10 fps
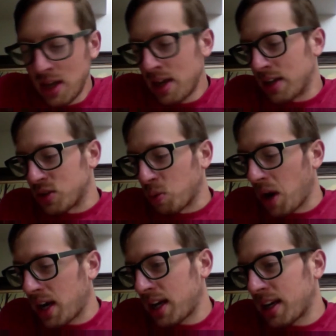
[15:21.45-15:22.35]
into
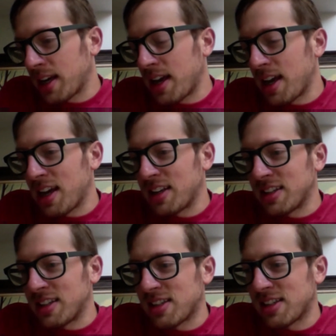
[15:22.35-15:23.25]
writing,
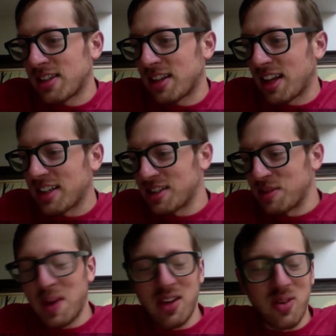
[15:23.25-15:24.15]
and that
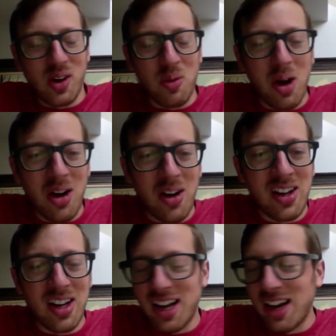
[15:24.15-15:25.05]
doesn't pay very
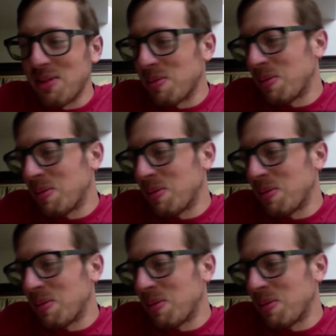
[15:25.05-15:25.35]
well.